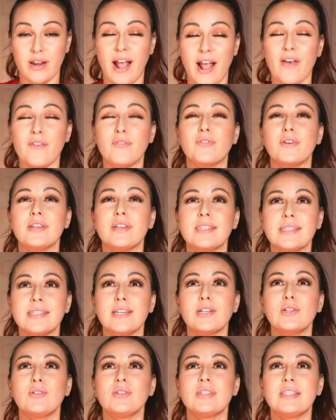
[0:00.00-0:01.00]
every
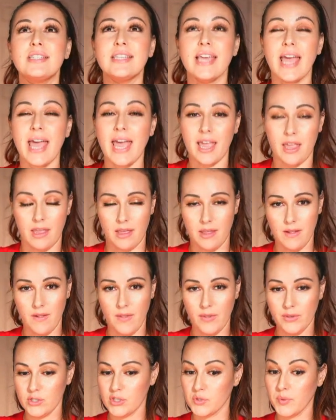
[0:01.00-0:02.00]
single day.
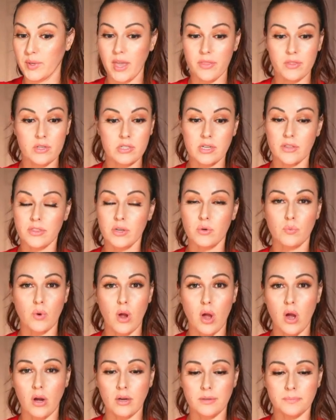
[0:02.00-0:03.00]
So, again, there's nothing
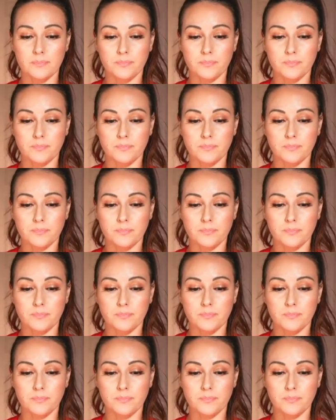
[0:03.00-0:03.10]
wrong